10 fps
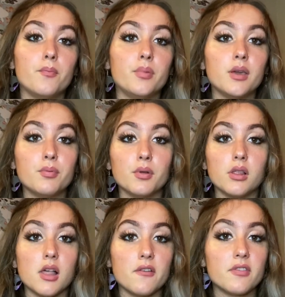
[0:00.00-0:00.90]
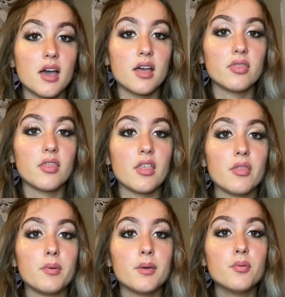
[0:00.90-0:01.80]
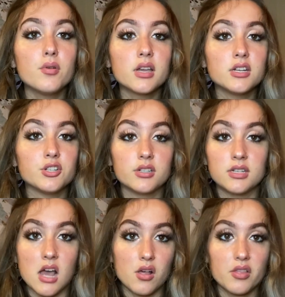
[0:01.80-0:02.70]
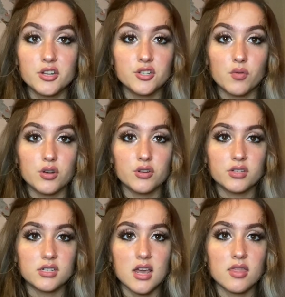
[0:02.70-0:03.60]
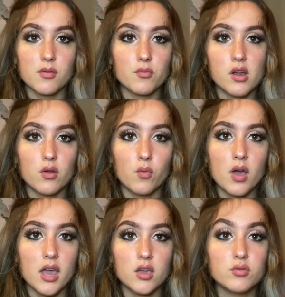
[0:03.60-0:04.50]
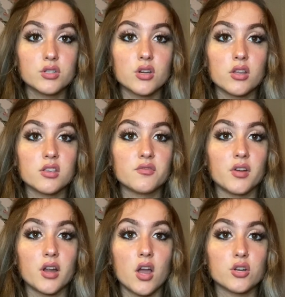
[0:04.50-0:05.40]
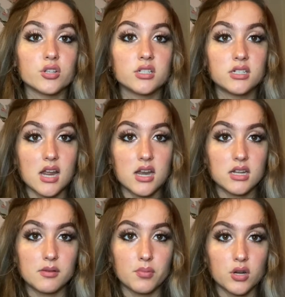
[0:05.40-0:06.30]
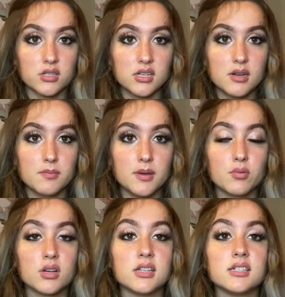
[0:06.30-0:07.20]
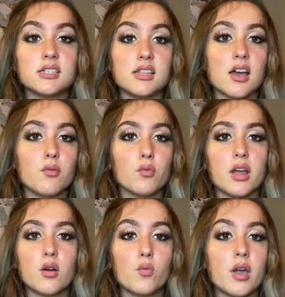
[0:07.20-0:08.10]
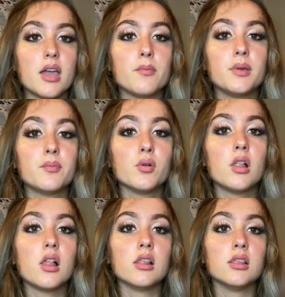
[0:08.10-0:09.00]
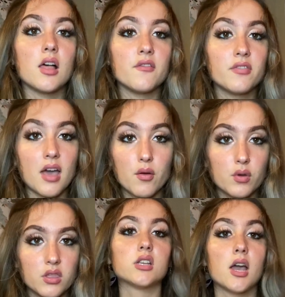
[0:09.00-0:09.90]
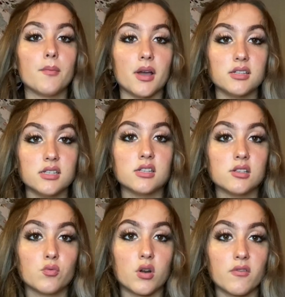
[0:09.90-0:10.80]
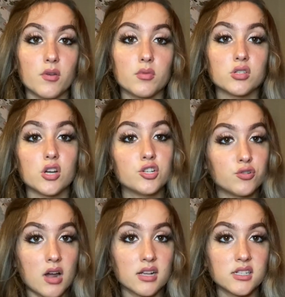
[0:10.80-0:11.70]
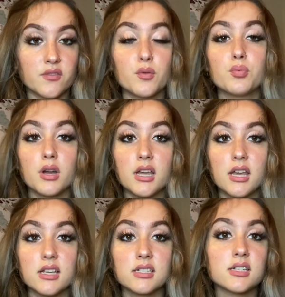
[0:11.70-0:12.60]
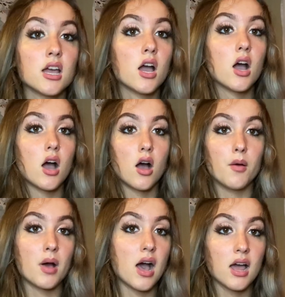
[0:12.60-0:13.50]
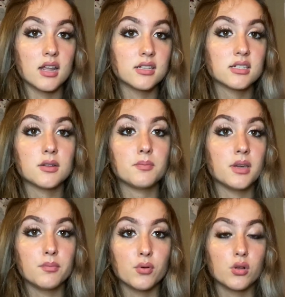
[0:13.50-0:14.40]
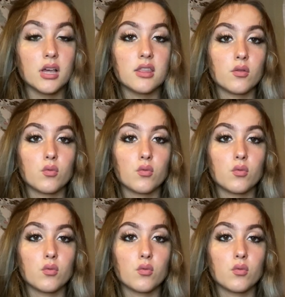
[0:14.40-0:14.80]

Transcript: people love that. People can just tell that you understand them right away. You just are this very understanding person, and people can see that right away, and people love that with you. Pisces is one of the most attractive, prettiest, um, hottest people in the